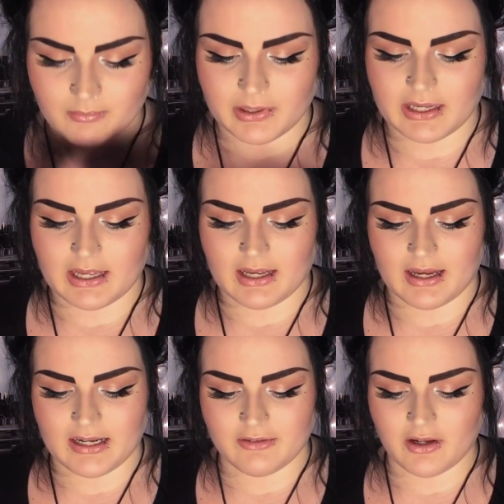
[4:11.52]
But
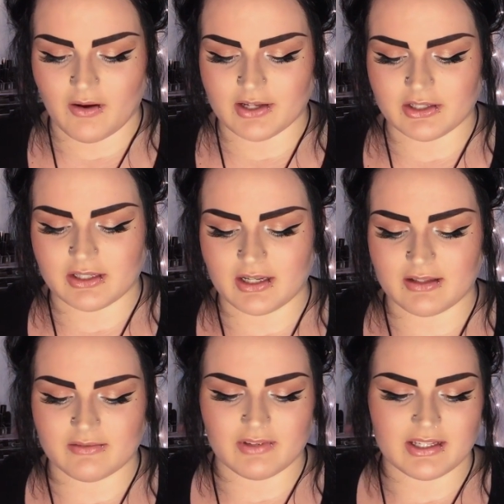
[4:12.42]
I don't know, I just
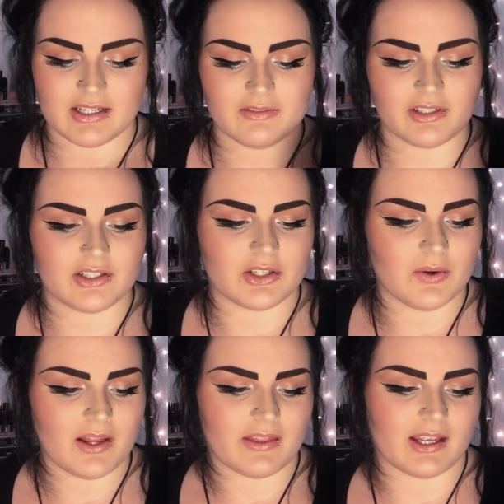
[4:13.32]
didn't it didn't really
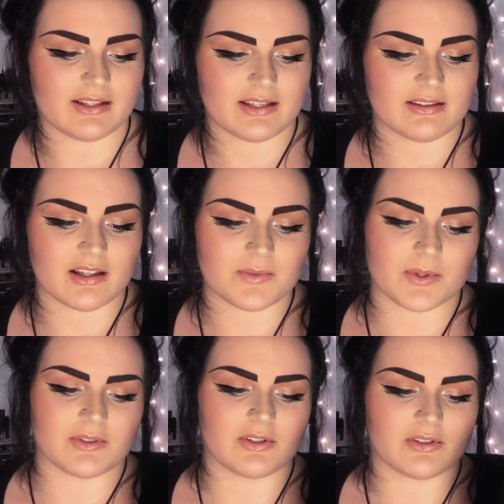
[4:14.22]
do anything. It says that it's
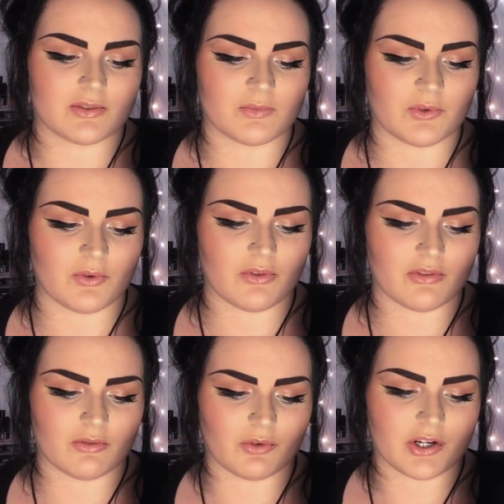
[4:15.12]
supposed to
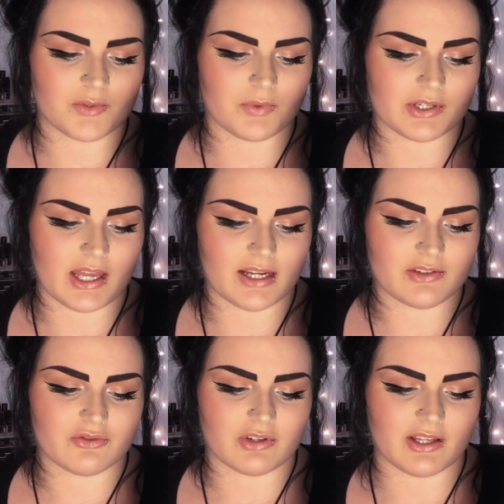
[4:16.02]
smooth, nourish, protect,
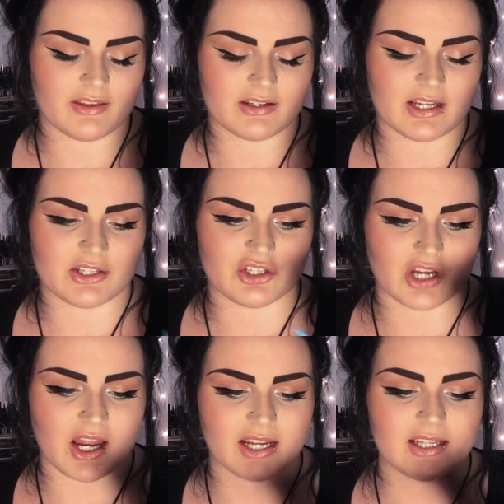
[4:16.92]
strengthen, and
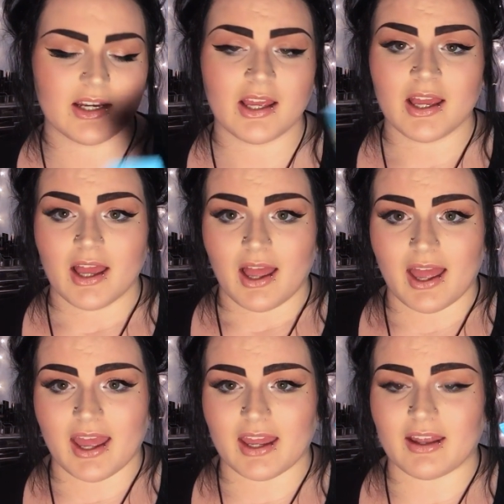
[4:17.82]
shine.
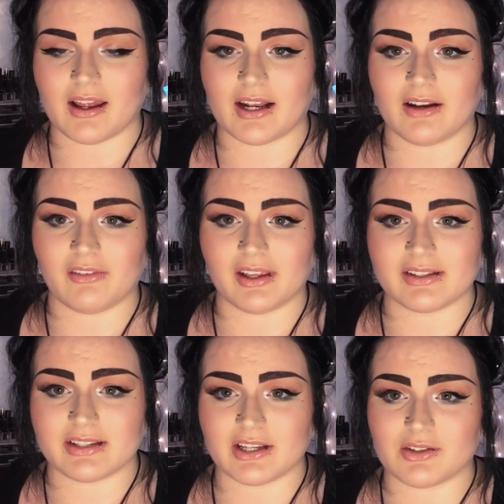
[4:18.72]
And I didn't really
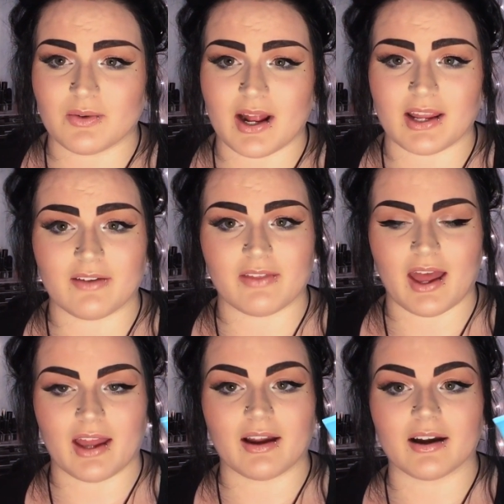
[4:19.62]
see it do any of
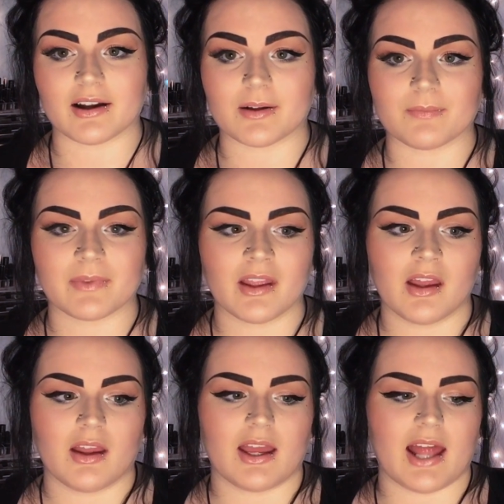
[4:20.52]
that. Um,
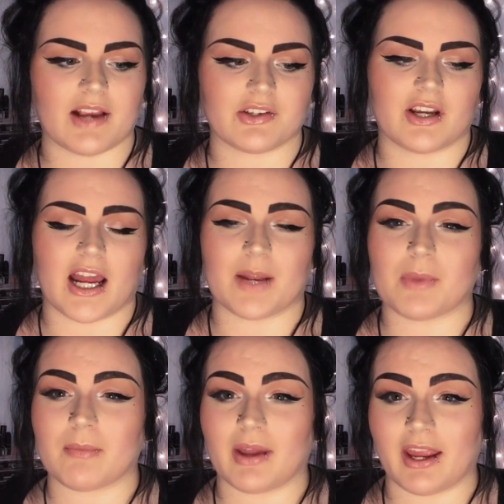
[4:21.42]
it actually kind of
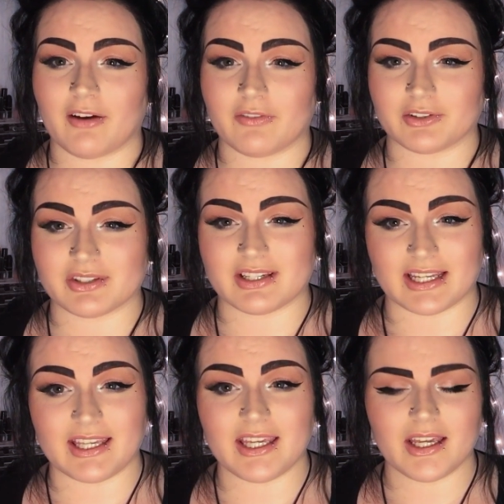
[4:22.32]
made my hair feel
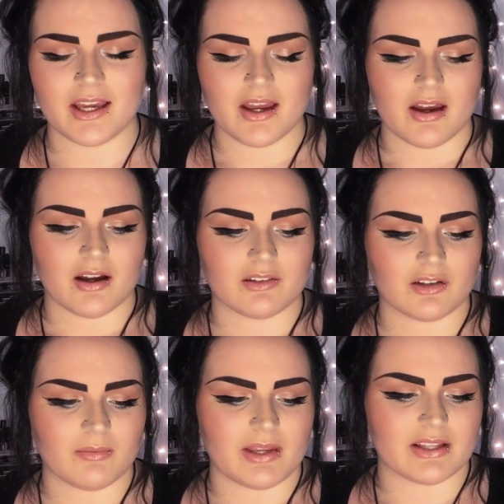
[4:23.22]
sticky a
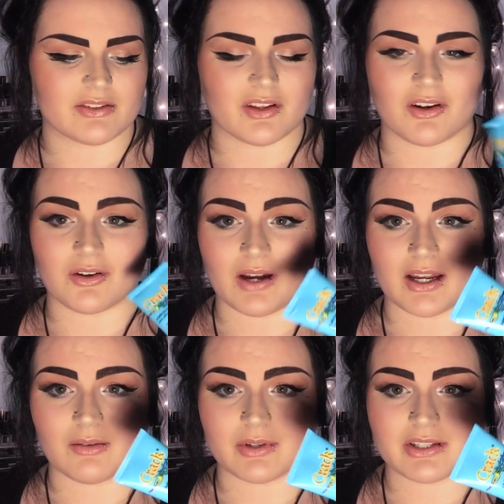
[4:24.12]
little bit, so
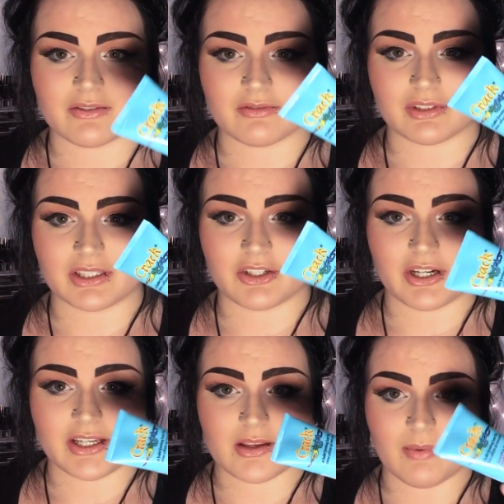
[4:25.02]
I wasn't really
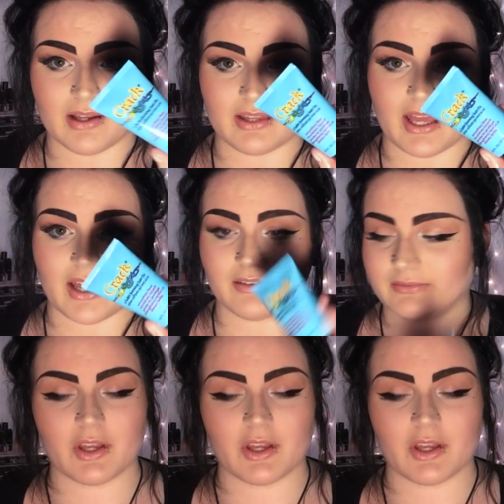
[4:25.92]
crazy about that.